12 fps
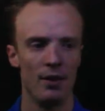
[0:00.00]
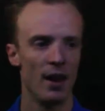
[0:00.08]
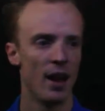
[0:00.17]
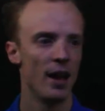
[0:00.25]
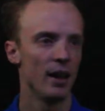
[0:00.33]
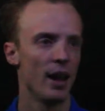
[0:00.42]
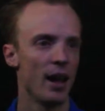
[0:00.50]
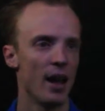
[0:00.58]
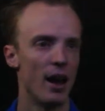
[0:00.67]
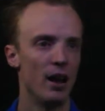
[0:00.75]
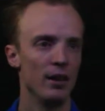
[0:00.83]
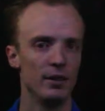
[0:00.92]
that
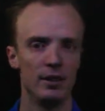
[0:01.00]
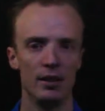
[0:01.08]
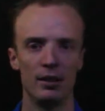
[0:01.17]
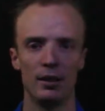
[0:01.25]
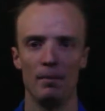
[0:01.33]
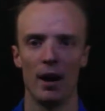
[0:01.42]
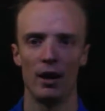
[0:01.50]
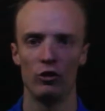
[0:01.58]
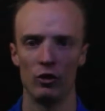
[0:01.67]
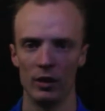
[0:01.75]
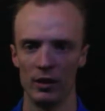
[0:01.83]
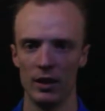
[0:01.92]
our system
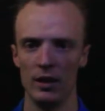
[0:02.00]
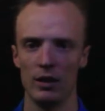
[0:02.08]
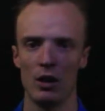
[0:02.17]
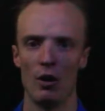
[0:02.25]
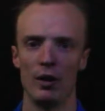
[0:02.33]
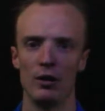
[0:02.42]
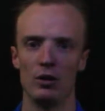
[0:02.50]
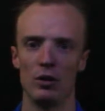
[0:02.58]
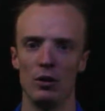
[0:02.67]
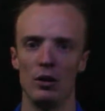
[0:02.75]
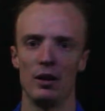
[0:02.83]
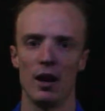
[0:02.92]
matrix is going
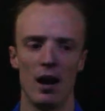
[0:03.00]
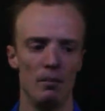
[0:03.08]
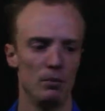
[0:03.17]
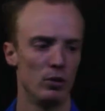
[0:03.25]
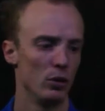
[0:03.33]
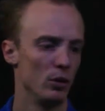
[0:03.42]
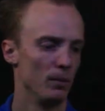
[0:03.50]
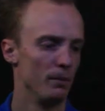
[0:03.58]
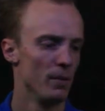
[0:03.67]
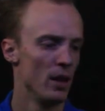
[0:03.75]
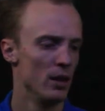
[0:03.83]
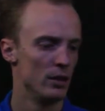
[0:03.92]
to come to.
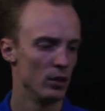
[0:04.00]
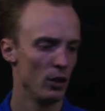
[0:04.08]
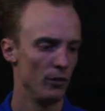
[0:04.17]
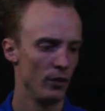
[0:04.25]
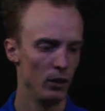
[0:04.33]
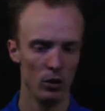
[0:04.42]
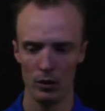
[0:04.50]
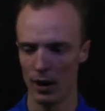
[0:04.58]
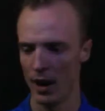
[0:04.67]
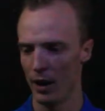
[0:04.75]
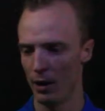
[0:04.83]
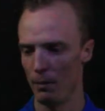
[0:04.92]
So if you look
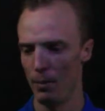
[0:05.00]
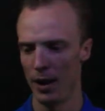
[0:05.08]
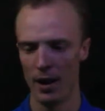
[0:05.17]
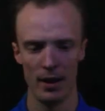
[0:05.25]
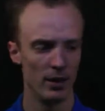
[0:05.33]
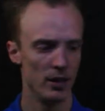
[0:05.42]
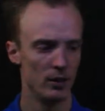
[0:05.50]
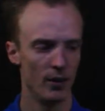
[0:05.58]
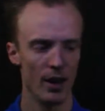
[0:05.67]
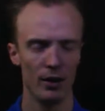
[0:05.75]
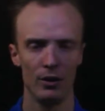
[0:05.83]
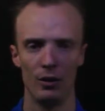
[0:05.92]
and compare these
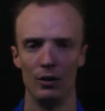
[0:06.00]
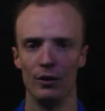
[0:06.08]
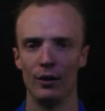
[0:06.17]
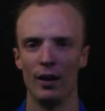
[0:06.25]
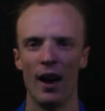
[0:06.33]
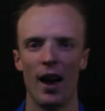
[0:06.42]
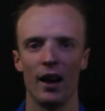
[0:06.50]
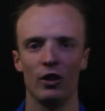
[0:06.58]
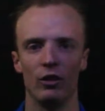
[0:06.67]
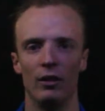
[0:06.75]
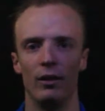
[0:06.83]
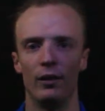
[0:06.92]
values, they're
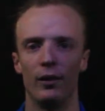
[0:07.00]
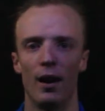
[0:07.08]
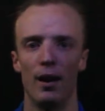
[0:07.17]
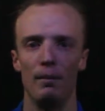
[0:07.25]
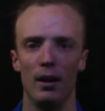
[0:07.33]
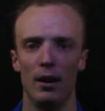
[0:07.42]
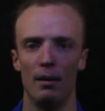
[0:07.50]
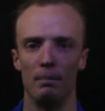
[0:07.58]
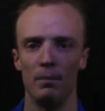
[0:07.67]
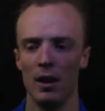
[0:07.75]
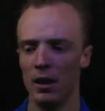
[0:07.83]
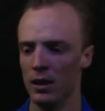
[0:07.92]
actually the same here.
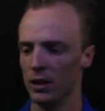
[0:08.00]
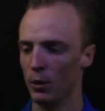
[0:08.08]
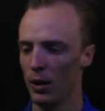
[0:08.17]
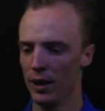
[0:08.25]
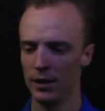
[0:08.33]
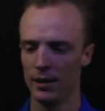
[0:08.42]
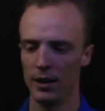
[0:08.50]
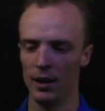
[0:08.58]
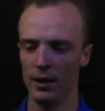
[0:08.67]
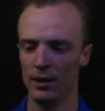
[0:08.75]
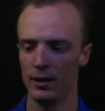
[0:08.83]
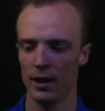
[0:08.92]
So our
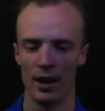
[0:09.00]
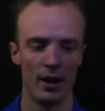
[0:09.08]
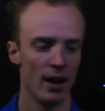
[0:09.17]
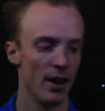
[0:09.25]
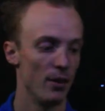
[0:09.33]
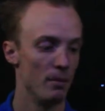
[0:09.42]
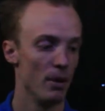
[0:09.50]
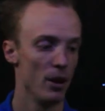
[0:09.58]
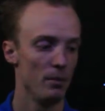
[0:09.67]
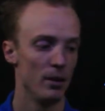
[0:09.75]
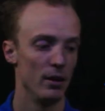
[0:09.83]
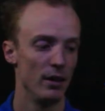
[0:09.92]
steady state at the
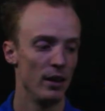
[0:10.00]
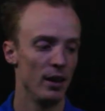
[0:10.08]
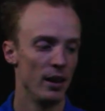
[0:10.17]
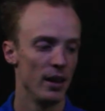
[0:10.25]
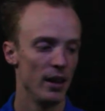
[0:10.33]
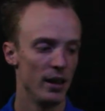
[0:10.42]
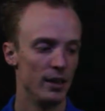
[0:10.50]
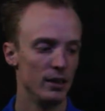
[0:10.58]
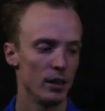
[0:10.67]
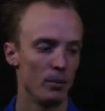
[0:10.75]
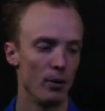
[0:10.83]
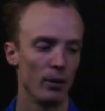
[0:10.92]
moment
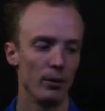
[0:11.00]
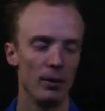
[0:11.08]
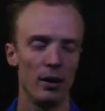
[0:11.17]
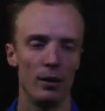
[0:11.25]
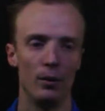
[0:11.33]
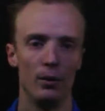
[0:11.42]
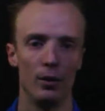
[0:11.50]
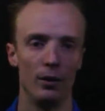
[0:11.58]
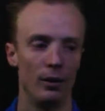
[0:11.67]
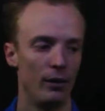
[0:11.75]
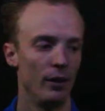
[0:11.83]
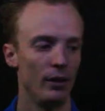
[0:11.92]
is approximately equal
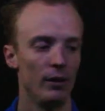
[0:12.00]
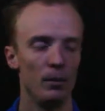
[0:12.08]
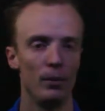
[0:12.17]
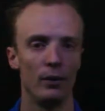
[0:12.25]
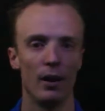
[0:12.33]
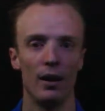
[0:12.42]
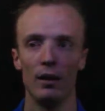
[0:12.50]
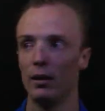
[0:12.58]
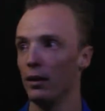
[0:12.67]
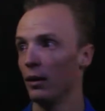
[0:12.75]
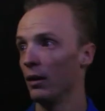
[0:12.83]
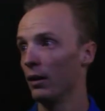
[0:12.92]
to 60%
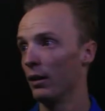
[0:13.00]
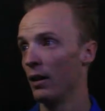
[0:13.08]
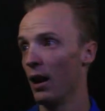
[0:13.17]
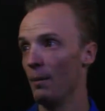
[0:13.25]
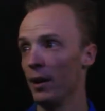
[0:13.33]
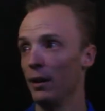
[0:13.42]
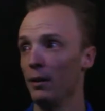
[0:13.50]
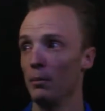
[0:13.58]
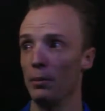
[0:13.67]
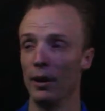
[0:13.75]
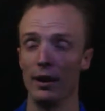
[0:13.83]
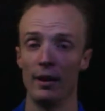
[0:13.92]
coming,
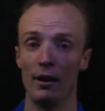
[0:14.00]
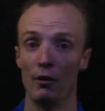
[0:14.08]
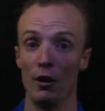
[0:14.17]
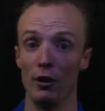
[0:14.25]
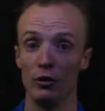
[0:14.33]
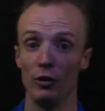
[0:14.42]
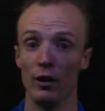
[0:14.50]
bringing their own